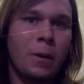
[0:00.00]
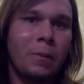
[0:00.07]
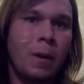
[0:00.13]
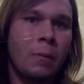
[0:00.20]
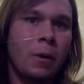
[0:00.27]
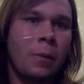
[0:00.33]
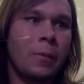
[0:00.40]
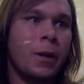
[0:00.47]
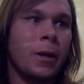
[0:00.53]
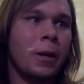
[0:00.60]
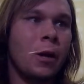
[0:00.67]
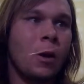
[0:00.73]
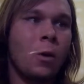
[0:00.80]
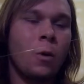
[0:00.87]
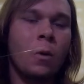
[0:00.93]
Remember, I'm going to
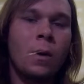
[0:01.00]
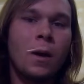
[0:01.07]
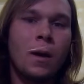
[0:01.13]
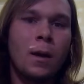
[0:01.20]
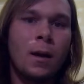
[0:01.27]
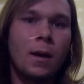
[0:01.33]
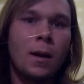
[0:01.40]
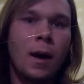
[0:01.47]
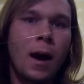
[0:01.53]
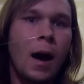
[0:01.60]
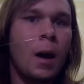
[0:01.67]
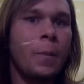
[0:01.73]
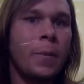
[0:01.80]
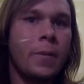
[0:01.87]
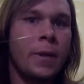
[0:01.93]
go
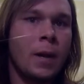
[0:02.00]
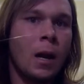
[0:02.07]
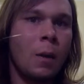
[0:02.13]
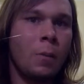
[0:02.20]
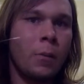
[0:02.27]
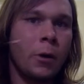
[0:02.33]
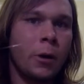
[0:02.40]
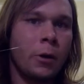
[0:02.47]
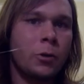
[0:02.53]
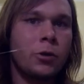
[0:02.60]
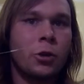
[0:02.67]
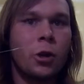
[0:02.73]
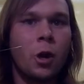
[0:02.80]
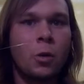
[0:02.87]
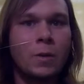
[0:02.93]
up in the number
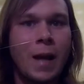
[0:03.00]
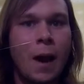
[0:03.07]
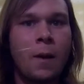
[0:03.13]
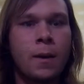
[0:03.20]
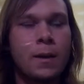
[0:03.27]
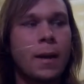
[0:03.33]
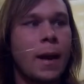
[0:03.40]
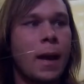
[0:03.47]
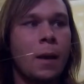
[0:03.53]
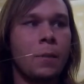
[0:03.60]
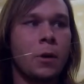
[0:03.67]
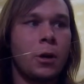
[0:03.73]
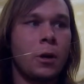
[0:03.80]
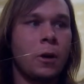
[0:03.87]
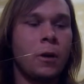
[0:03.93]
to go down in
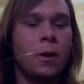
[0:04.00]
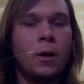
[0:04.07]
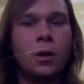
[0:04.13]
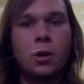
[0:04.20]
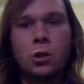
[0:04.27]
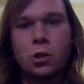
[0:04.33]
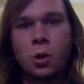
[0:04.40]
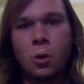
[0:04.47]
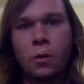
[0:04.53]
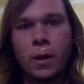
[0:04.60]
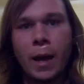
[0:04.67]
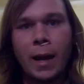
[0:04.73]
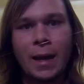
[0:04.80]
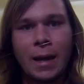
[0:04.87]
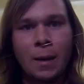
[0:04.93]
diameter so that
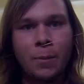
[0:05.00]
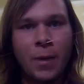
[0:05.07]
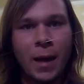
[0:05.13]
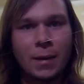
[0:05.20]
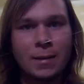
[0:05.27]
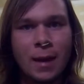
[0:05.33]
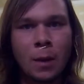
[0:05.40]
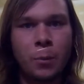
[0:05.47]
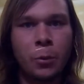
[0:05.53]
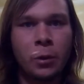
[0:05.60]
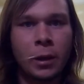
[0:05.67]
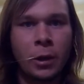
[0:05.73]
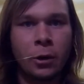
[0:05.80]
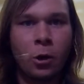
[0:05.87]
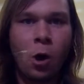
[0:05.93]
I keep that tapered
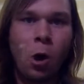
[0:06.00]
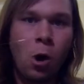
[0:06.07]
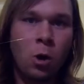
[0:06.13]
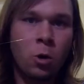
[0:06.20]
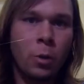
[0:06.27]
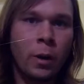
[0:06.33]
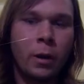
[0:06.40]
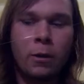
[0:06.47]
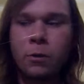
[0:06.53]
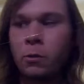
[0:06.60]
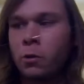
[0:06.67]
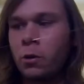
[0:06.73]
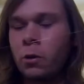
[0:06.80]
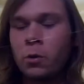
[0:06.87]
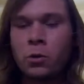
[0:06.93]
leader all the way
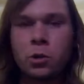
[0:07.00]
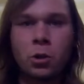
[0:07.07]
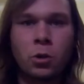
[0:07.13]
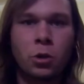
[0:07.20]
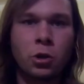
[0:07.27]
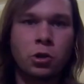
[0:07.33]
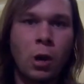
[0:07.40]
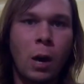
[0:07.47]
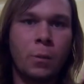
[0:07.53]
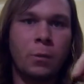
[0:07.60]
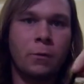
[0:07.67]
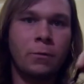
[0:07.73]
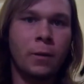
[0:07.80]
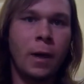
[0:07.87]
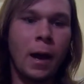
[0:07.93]
through to the
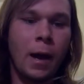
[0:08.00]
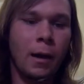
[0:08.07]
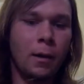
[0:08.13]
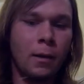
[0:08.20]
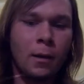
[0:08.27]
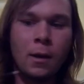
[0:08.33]
dropper fly.